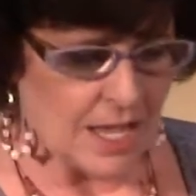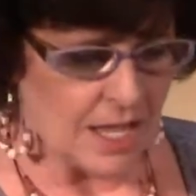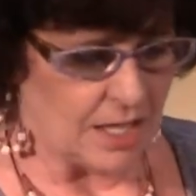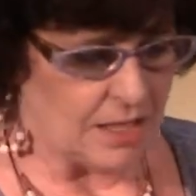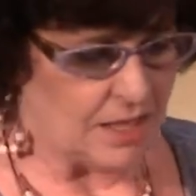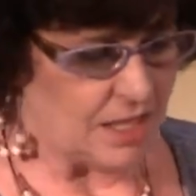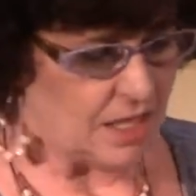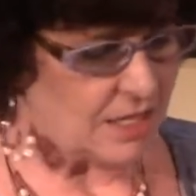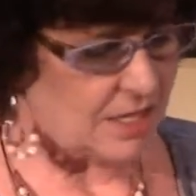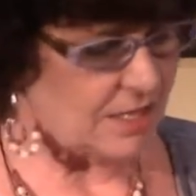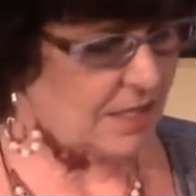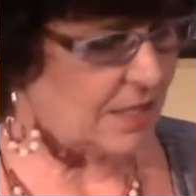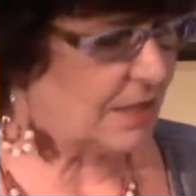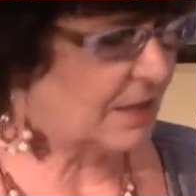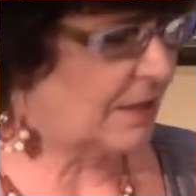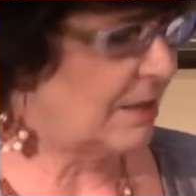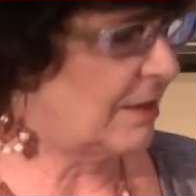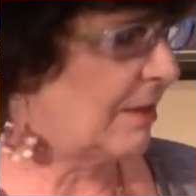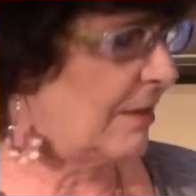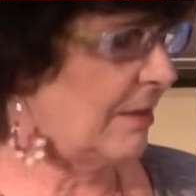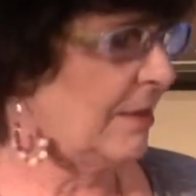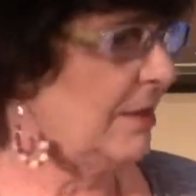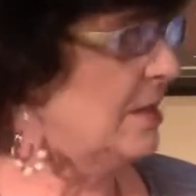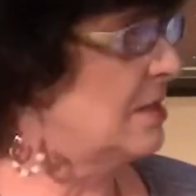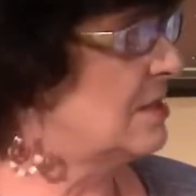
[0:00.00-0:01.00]
And they said,
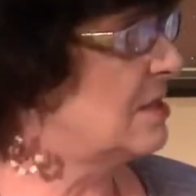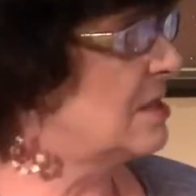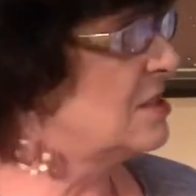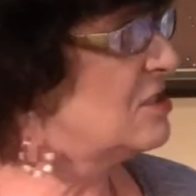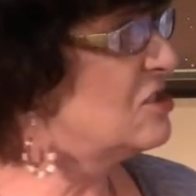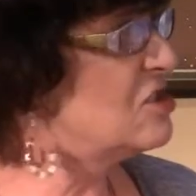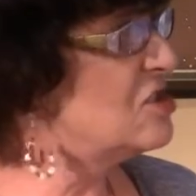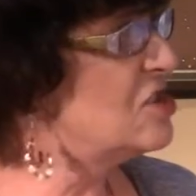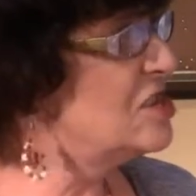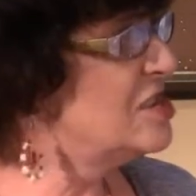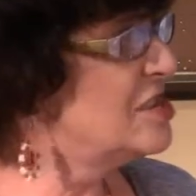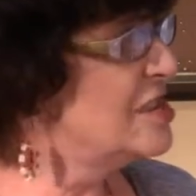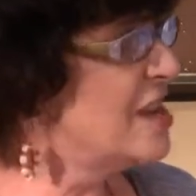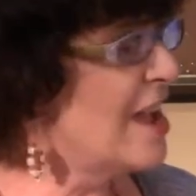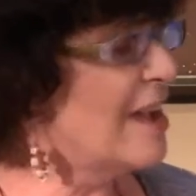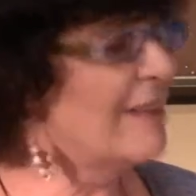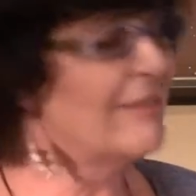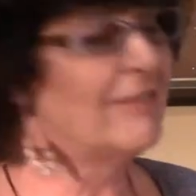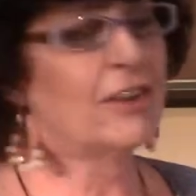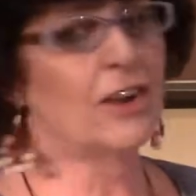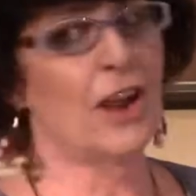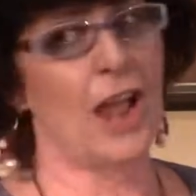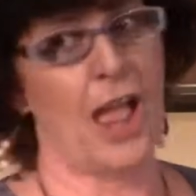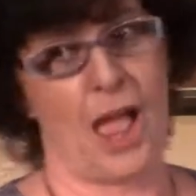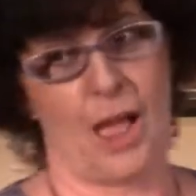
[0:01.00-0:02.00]
"Look, this has
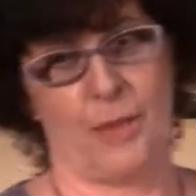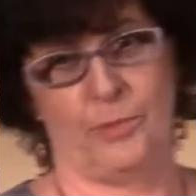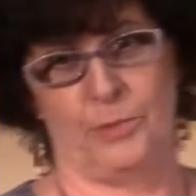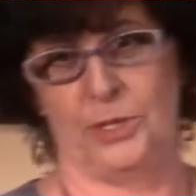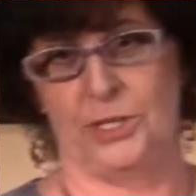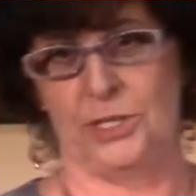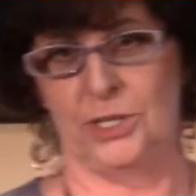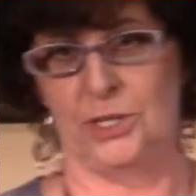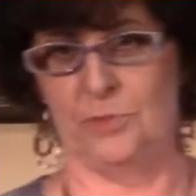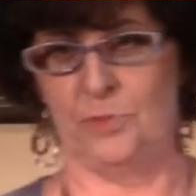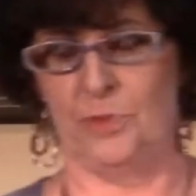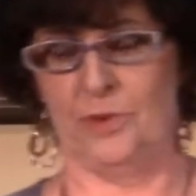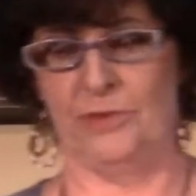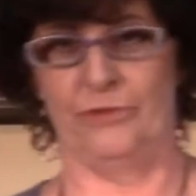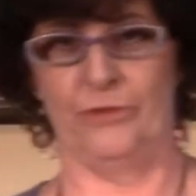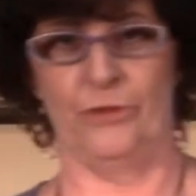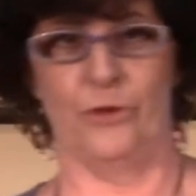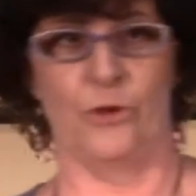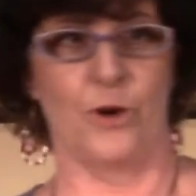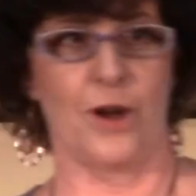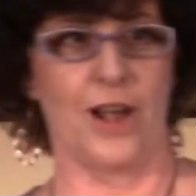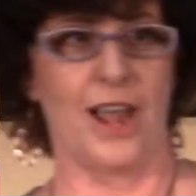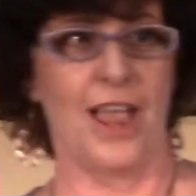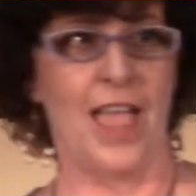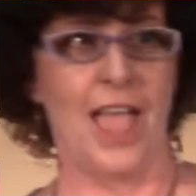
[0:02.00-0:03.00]
never happened
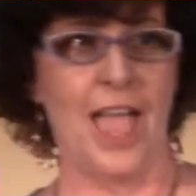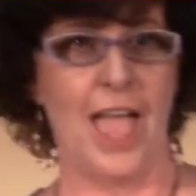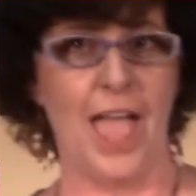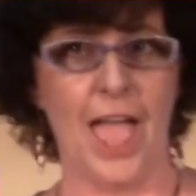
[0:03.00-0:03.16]
before,